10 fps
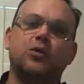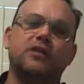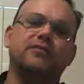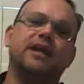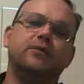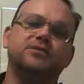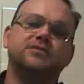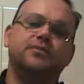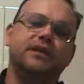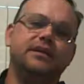goal every day was
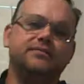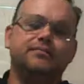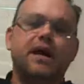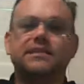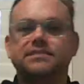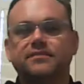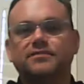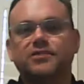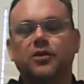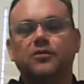to be positive.
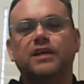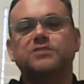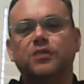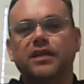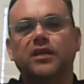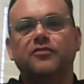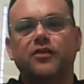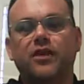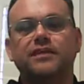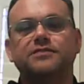So that's where Get Off
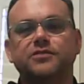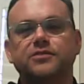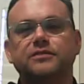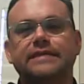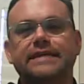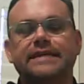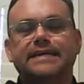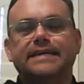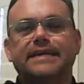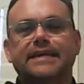Your Attitude
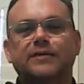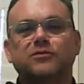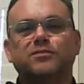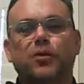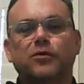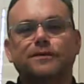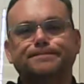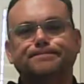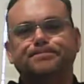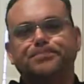uh, was born.